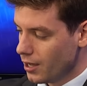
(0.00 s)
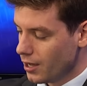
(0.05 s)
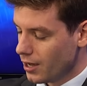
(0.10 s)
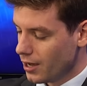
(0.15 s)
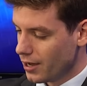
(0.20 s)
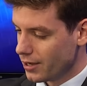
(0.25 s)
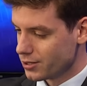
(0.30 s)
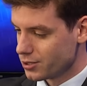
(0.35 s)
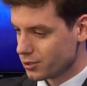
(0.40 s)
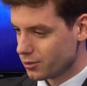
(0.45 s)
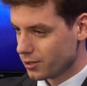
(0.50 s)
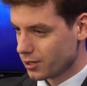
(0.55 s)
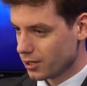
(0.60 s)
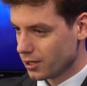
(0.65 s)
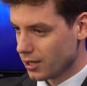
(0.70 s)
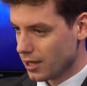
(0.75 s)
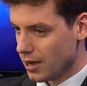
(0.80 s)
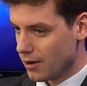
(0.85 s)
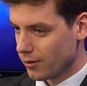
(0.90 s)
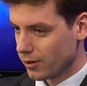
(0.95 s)
Uh, so
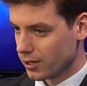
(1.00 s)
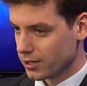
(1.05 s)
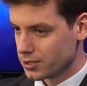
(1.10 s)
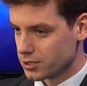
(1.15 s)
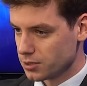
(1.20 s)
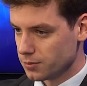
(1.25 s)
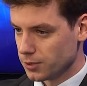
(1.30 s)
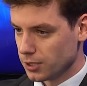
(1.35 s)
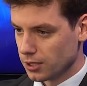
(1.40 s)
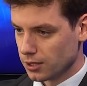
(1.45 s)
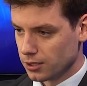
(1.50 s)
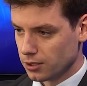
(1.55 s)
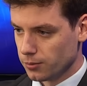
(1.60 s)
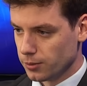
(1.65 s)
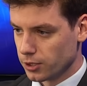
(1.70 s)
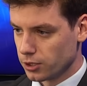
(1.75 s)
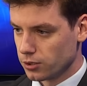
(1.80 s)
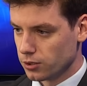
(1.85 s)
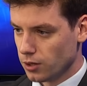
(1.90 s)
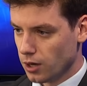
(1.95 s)
allowing us to be a little
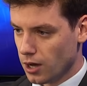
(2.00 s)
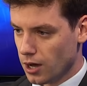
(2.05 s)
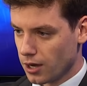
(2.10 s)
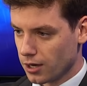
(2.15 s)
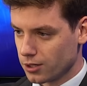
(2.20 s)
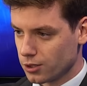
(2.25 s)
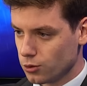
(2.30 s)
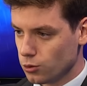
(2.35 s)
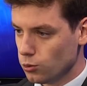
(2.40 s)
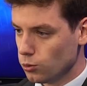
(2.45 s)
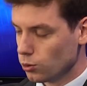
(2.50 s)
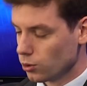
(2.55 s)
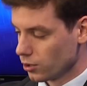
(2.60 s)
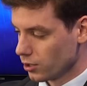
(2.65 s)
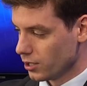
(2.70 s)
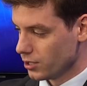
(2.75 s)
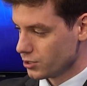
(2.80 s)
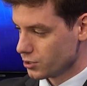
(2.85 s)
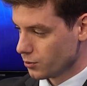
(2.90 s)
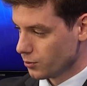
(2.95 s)
bit uh,
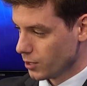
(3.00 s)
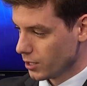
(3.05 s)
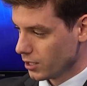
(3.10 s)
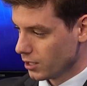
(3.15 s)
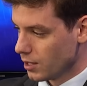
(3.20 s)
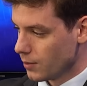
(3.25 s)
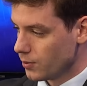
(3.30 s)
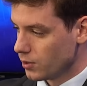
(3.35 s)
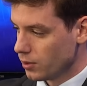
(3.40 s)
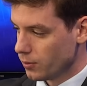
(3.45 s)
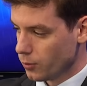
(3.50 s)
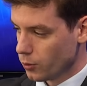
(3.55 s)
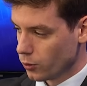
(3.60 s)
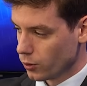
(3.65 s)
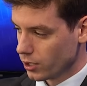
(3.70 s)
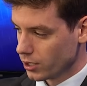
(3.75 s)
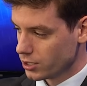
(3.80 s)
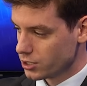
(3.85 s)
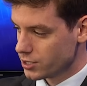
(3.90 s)
cooler as you're waking up in the morning.